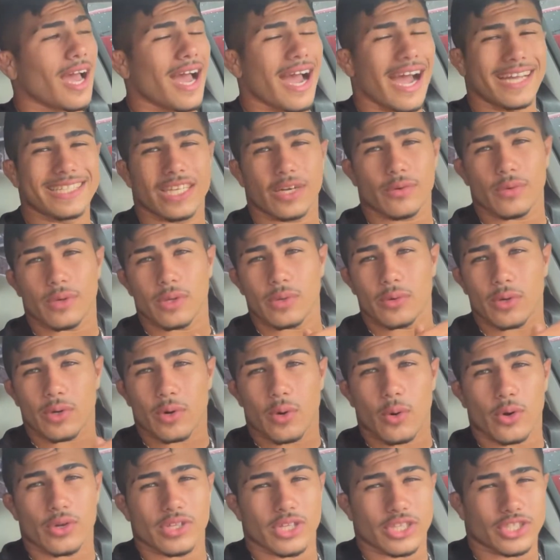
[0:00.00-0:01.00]
I didn't really
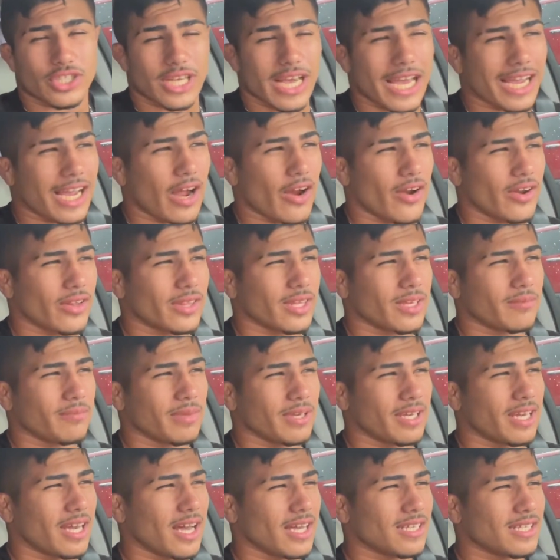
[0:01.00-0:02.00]
record the checkout or anything
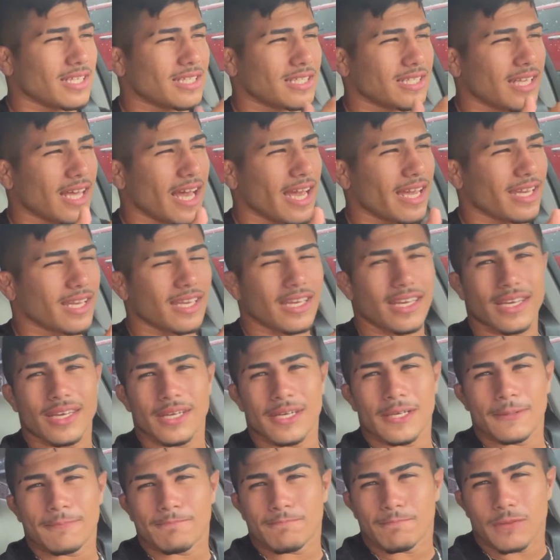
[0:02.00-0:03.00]
because it's like,
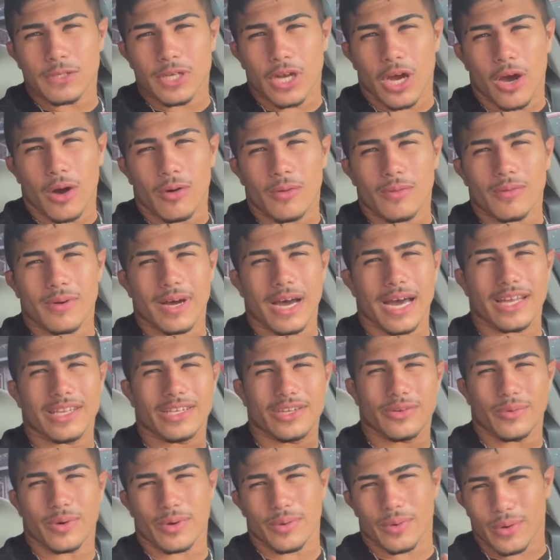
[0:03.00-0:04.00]
you know, I
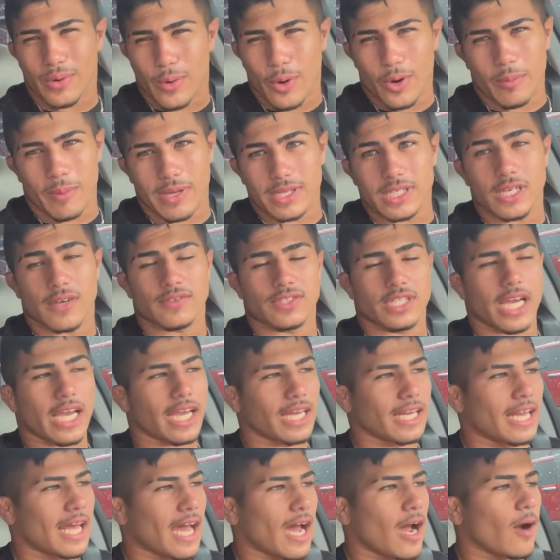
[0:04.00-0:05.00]
didn't want to record myself
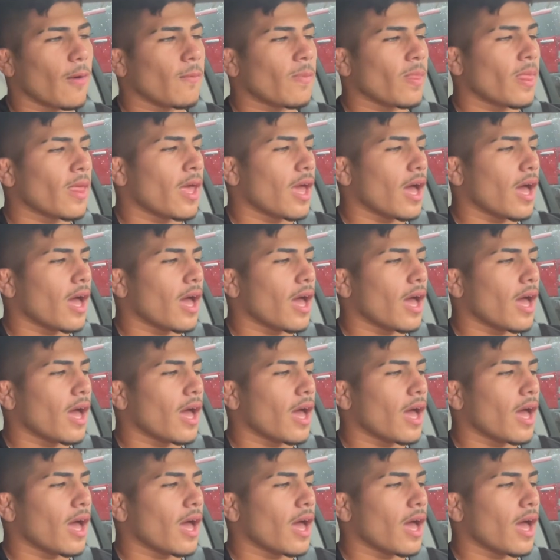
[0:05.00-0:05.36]
checking out.